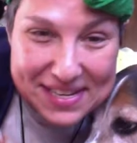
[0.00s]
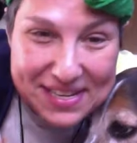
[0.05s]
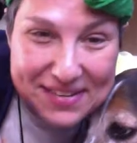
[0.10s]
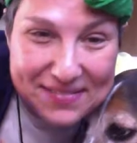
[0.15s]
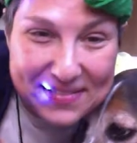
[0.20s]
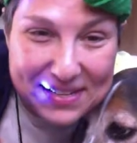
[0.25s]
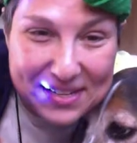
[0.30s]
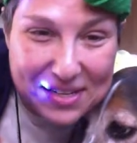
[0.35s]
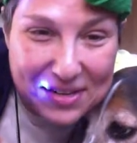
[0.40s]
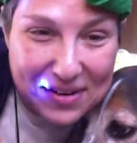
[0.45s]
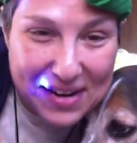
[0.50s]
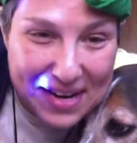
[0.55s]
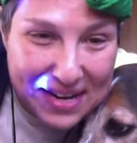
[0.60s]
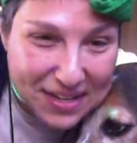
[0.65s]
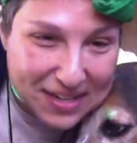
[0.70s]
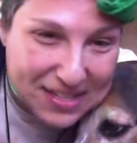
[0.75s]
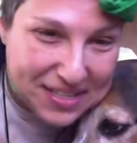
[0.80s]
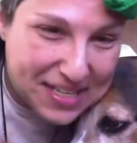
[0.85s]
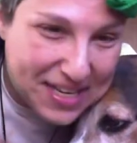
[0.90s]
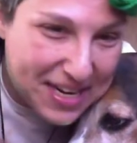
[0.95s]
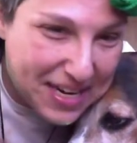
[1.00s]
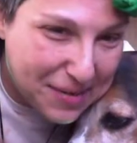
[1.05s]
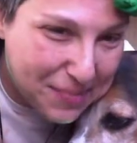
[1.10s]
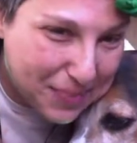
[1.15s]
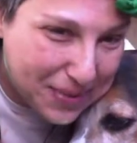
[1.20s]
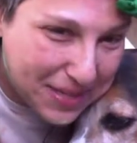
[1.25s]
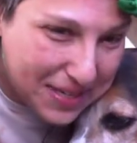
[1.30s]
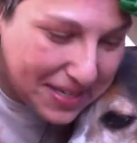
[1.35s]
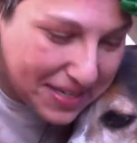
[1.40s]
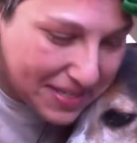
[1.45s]
out of a Cracker Jack
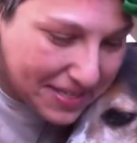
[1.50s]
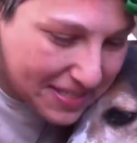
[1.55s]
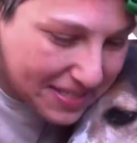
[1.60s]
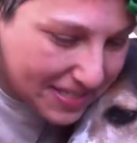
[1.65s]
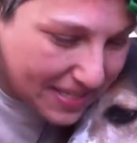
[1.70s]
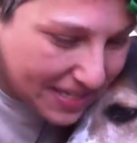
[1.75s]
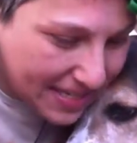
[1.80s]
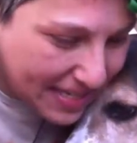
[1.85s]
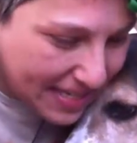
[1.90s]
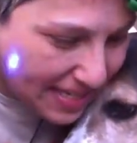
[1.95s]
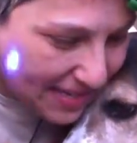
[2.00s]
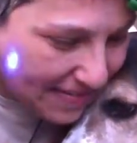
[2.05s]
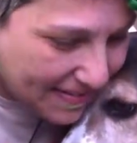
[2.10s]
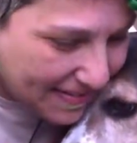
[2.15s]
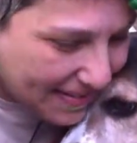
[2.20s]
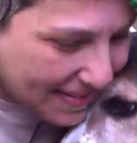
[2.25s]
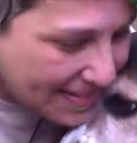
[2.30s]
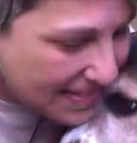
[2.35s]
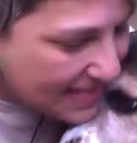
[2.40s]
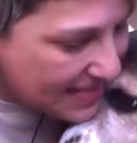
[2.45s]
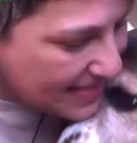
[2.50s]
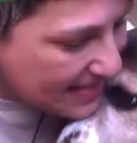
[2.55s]
box. Anyway,